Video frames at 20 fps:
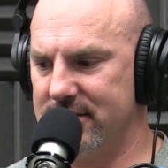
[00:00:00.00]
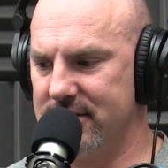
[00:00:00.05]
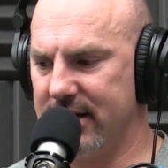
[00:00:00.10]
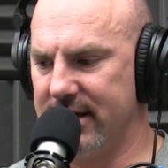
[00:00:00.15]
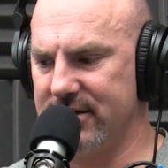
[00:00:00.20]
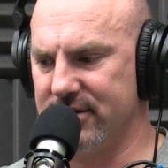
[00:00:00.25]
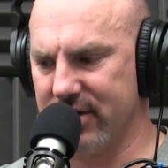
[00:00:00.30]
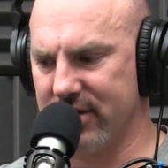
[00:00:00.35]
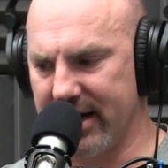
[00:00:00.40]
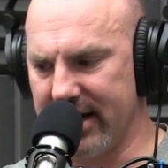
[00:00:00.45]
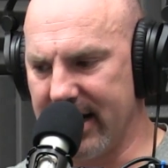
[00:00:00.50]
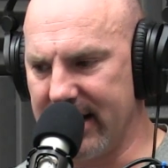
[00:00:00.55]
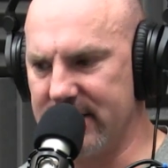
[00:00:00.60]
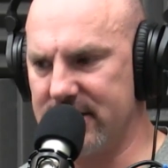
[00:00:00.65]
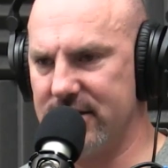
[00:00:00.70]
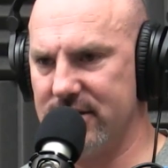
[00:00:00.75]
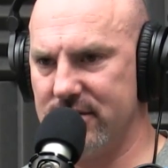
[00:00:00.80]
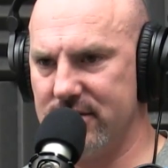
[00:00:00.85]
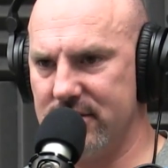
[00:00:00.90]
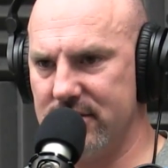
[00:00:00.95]
I try not
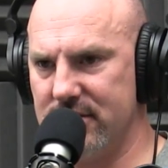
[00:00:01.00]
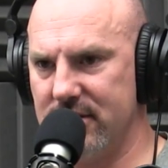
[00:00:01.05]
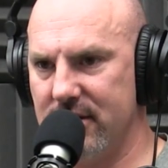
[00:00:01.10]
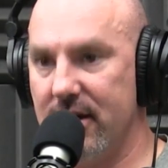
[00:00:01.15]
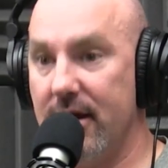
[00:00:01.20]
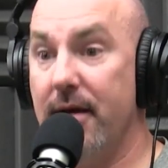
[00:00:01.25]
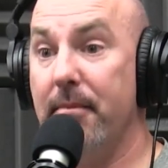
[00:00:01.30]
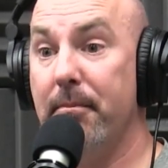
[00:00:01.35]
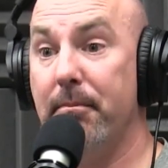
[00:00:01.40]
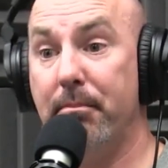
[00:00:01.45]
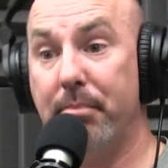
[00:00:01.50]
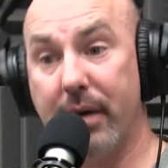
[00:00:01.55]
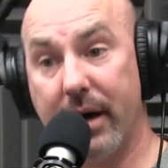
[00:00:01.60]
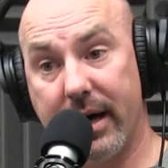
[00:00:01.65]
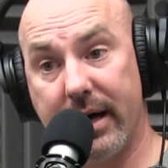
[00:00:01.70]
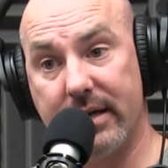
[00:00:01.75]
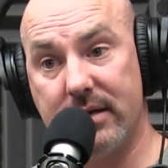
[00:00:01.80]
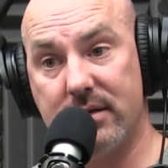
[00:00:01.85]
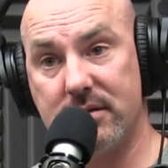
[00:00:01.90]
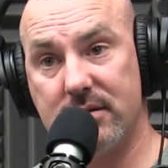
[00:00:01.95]
to,
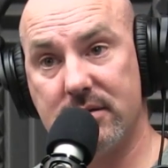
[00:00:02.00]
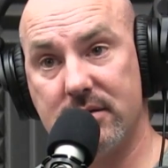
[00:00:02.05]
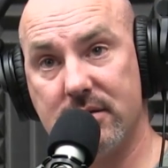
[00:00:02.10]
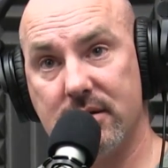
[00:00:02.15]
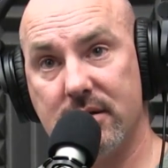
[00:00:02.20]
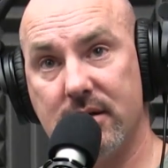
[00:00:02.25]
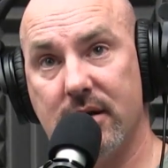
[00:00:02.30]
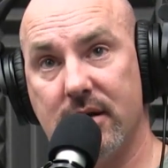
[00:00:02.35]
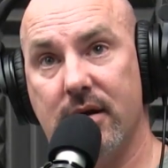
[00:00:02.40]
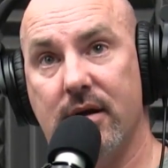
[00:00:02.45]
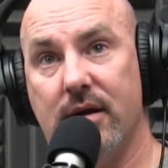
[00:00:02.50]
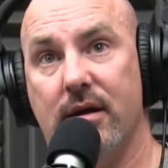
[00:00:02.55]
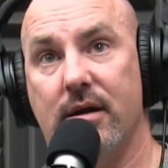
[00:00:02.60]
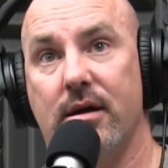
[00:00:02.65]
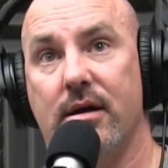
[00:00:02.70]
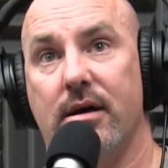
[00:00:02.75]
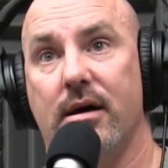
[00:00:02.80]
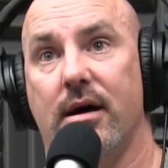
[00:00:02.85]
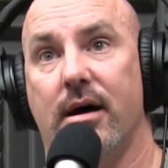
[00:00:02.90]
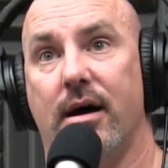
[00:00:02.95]
but
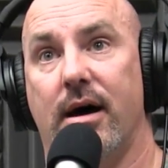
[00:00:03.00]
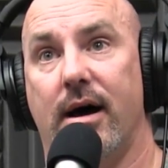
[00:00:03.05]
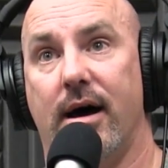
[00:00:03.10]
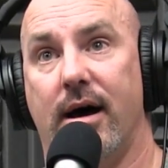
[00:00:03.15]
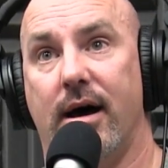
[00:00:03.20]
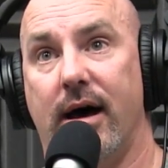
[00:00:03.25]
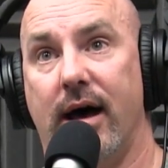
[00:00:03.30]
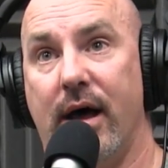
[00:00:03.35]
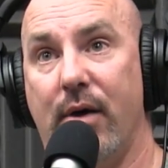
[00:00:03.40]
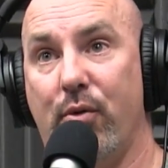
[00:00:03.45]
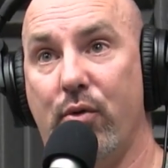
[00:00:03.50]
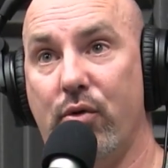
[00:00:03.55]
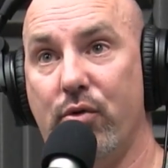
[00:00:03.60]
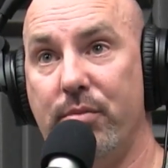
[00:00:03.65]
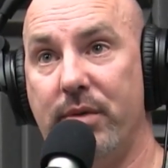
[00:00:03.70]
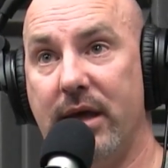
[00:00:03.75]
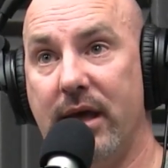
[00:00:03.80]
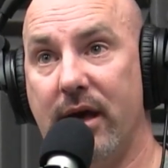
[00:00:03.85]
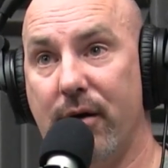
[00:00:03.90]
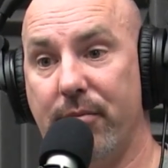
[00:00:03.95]
uh, I will
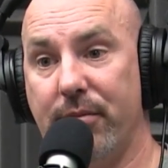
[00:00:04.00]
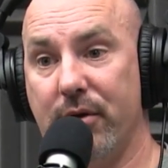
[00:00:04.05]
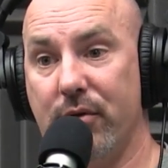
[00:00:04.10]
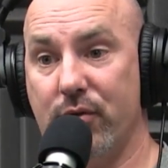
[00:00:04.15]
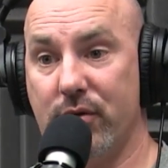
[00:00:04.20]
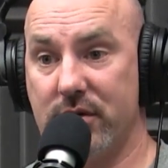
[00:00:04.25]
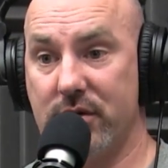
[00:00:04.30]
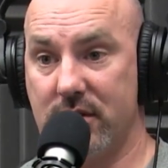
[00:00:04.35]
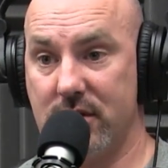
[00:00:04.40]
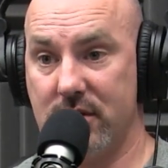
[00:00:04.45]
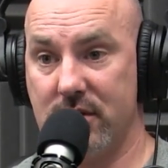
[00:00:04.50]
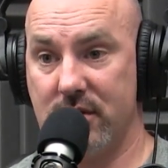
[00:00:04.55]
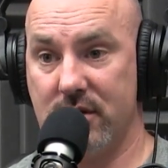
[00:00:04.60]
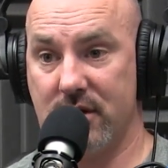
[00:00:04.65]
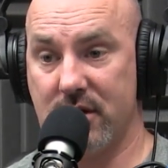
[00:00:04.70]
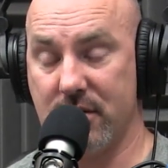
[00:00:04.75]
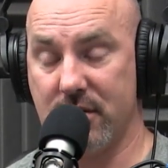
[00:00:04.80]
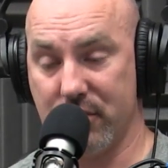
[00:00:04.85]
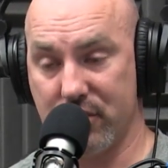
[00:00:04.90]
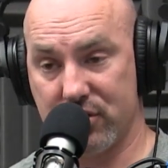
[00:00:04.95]
be helping with
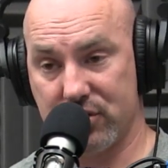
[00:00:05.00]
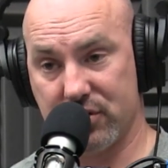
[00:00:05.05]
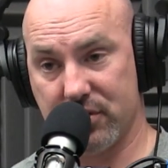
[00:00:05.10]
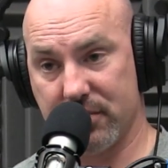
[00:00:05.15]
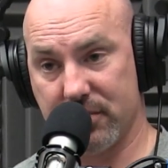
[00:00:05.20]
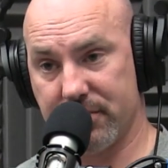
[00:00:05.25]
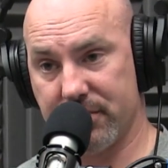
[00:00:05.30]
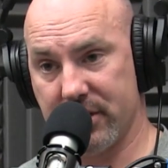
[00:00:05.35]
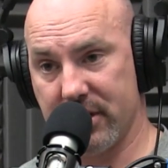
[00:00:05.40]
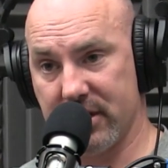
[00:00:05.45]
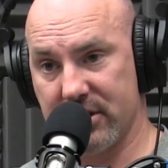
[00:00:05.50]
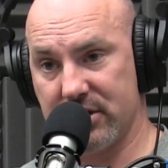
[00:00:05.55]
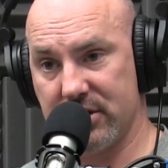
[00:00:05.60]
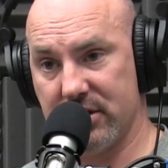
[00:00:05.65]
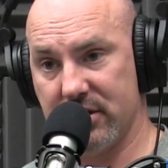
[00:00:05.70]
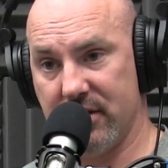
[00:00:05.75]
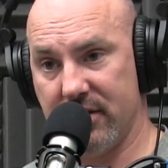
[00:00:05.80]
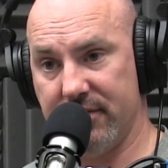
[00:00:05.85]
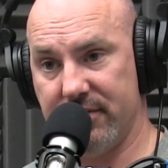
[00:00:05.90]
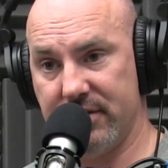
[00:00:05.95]
the commercial
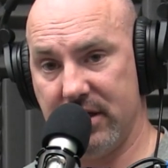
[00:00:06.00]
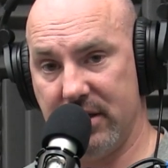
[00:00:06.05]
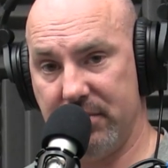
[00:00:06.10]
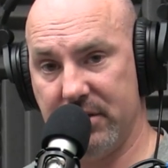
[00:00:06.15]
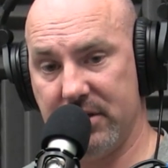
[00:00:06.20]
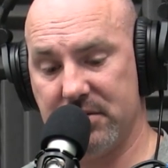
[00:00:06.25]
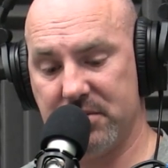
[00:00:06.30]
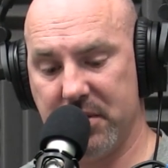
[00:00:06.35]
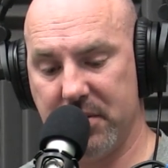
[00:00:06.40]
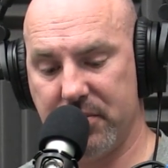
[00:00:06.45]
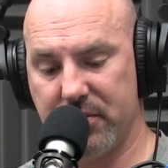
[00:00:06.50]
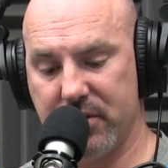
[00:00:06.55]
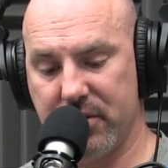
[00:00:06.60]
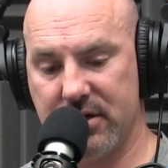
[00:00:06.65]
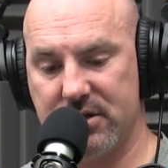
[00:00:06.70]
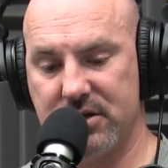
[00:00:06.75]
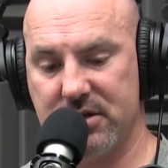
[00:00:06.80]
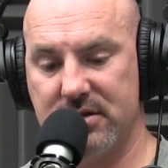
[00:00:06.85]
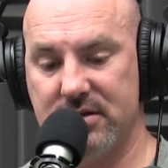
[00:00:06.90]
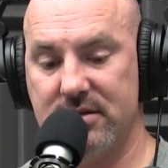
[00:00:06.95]
production of TPSP
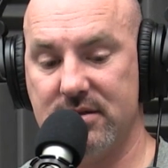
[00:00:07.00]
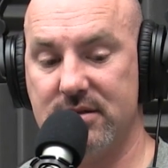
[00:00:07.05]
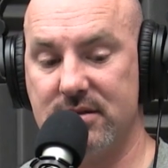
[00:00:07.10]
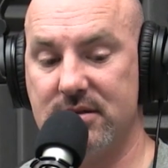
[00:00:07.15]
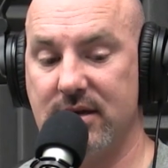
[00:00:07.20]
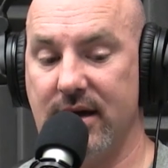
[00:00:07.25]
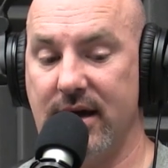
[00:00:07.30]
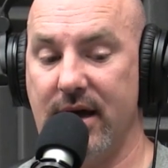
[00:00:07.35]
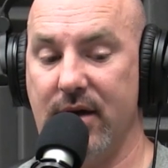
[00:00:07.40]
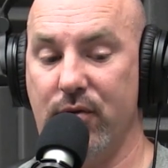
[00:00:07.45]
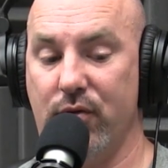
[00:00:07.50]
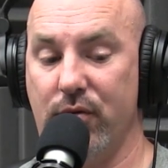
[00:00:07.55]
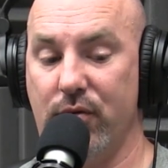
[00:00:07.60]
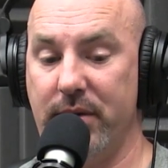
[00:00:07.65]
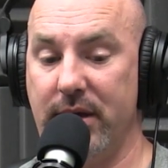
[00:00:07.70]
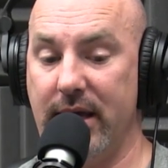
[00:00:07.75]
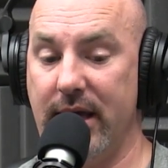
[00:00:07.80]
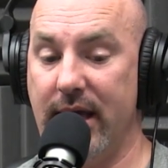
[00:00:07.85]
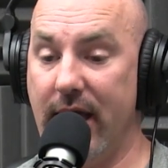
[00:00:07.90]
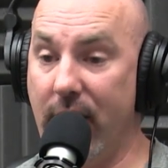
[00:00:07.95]
Productions. Nice. I will
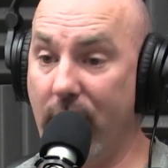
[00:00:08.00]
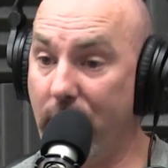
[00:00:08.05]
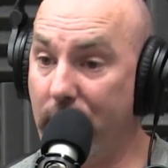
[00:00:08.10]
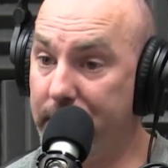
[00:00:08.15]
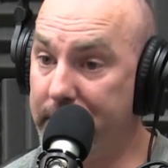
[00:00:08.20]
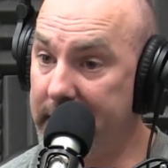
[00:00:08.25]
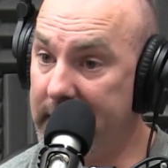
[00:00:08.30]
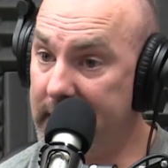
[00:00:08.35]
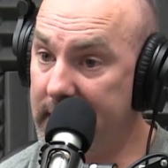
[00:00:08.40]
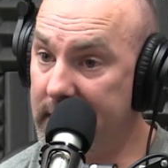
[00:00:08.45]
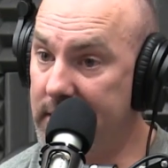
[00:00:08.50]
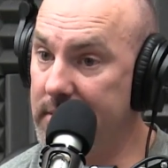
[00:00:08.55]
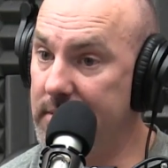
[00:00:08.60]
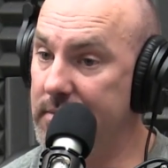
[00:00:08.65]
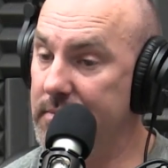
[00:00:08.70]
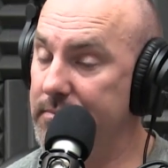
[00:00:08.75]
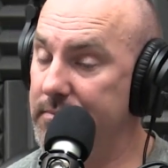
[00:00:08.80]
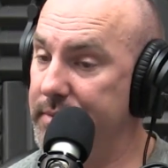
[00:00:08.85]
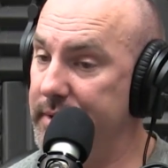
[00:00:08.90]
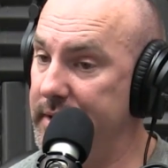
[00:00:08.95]
be helping,
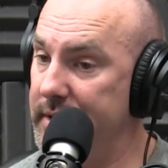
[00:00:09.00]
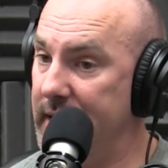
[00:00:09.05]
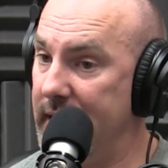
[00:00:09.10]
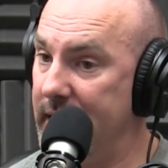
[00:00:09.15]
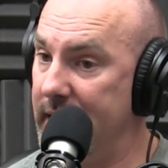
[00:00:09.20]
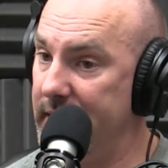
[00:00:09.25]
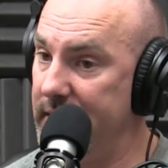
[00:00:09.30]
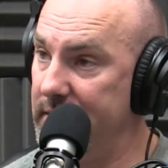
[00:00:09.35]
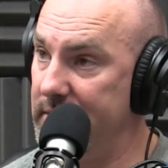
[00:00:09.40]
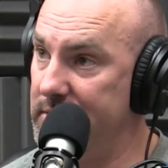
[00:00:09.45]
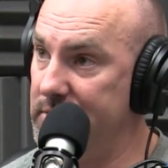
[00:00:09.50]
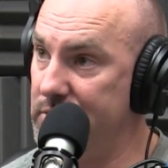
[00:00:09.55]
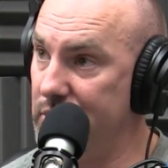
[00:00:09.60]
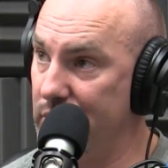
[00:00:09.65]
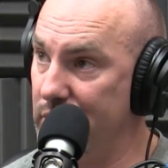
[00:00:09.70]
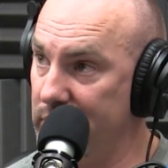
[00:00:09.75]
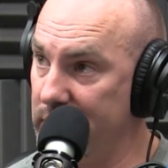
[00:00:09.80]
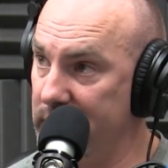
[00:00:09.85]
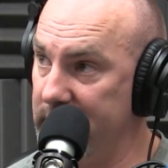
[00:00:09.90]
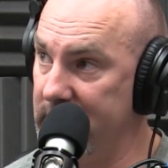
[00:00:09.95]
but not
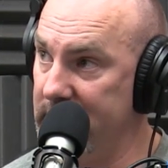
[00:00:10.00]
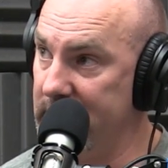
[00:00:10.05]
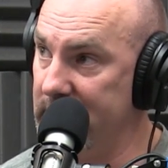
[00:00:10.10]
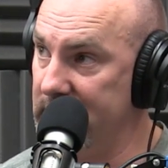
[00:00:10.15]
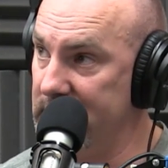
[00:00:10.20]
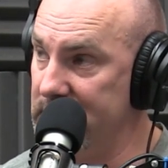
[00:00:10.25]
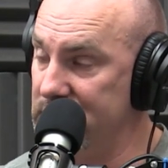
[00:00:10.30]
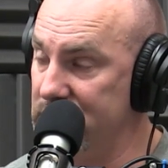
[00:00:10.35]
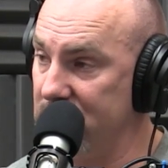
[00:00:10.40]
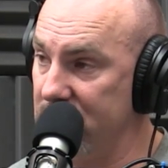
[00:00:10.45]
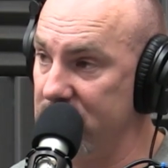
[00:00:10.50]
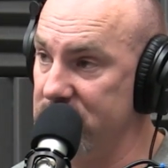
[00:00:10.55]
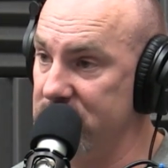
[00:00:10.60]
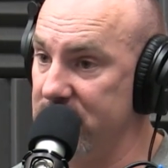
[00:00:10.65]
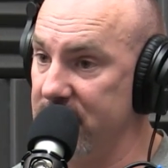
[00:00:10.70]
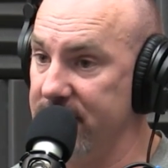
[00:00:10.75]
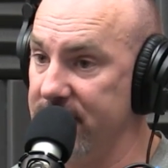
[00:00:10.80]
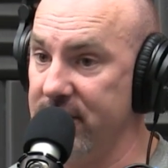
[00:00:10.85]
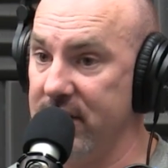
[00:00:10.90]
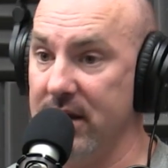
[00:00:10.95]
totally in charge
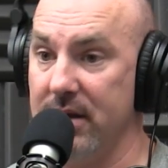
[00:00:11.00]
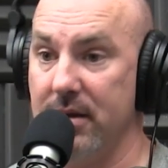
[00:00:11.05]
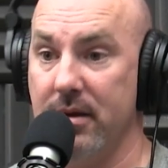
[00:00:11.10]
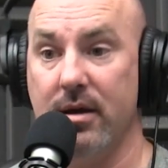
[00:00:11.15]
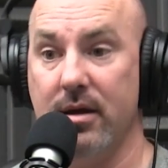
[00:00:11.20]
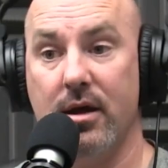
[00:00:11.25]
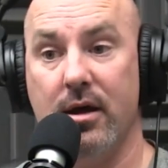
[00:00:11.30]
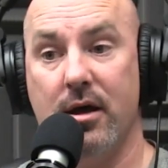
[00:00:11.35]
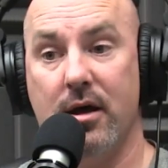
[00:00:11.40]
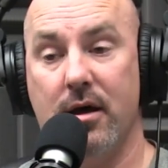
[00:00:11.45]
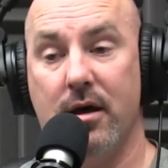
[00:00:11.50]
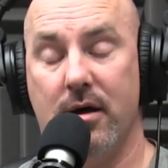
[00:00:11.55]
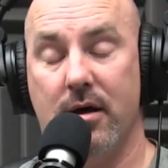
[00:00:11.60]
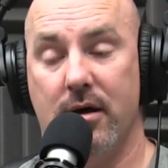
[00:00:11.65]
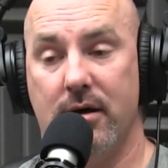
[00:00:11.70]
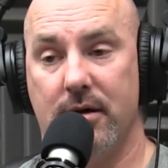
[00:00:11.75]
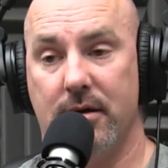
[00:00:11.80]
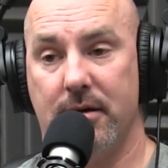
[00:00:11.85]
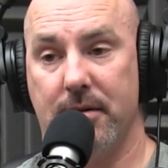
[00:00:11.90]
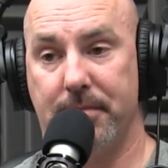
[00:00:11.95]
of the
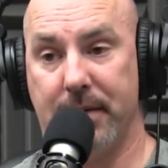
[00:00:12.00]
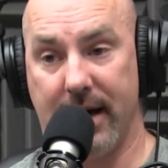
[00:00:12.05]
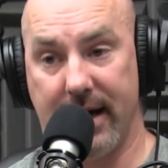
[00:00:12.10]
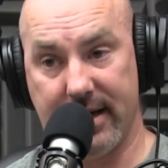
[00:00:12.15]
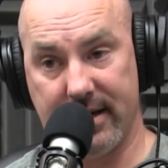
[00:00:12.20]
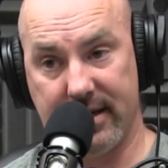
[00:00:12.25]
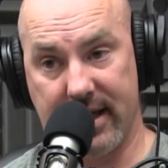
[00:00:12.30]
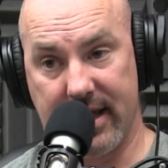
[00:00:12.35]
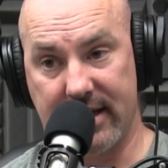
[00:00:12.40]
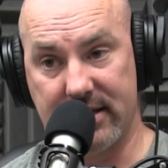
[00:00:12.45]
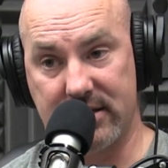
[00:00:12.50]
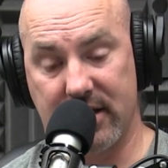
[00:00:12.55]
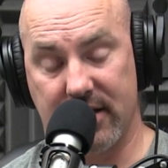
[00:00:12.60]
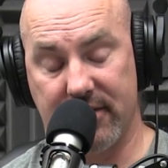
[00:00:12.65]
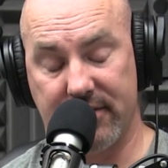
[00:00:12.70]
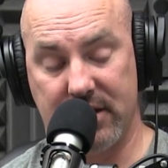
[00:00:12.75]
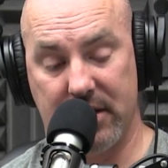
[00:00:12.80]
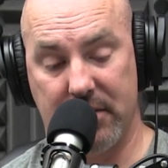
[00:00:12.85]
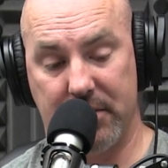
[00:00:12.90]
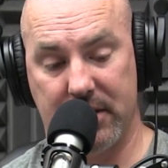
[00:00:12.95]
uh, podcasting
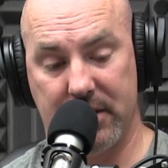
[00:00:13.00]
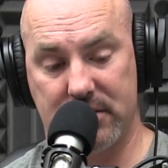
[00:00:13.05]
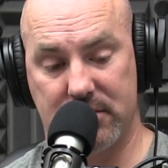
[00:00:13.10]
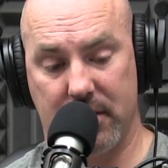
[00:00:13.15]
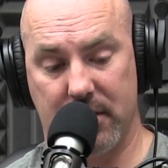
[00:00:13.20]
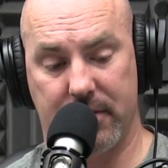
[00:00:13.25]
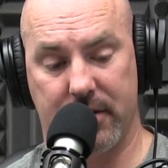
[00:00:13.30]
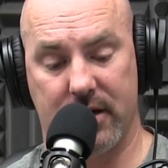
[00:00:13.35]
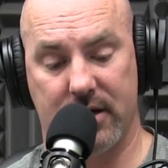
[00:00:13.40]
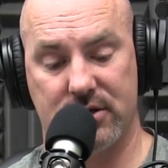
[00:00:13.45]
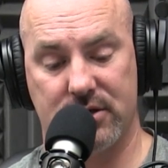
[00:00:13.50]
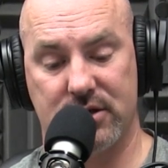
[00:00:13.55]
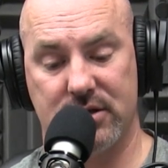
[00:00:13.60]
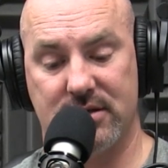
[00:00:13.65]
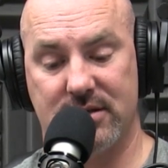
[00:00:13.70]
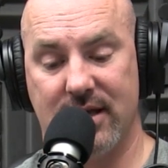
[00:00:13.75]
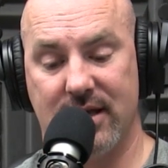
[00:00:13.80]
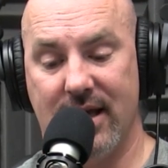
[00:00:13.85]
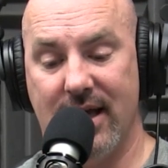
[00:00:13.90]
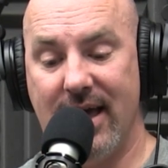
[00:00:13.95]
of TPSP
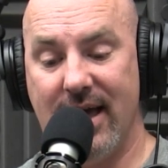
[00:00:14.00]
Productions.